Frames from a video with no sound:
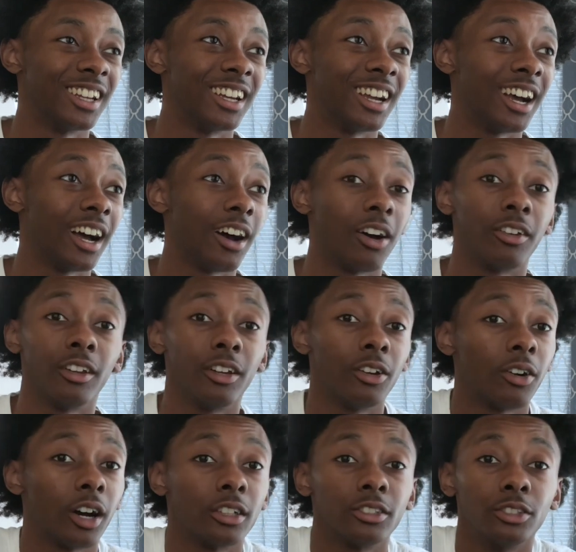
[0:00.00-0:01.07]
I don't even know
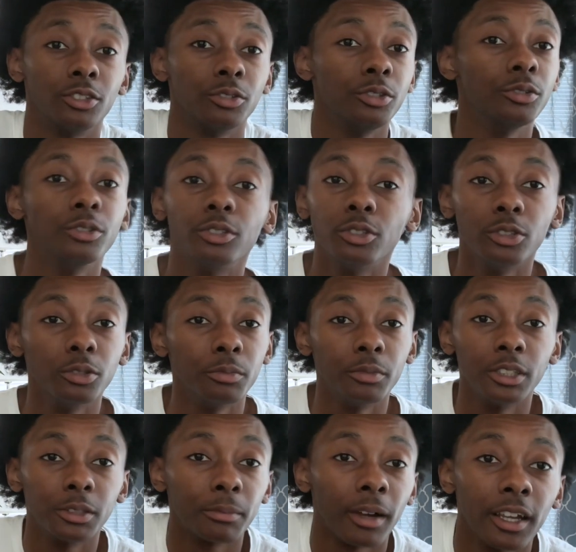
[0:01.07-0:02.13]
how to do YouTube.
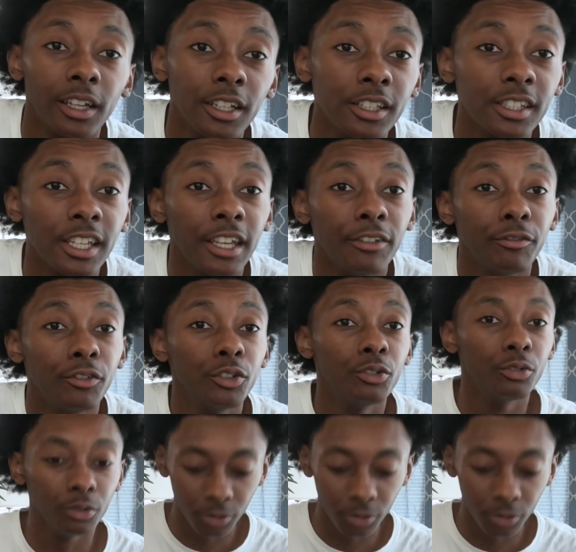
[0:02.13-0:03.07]
This might get 10 views.